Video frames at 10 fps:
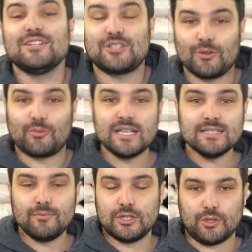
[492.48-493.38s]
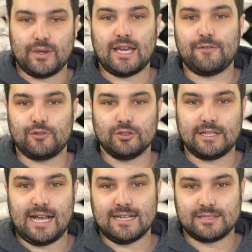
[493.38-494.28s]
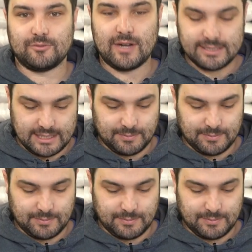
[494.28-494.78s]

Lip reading: So the reason we're doing a ferulic acid rest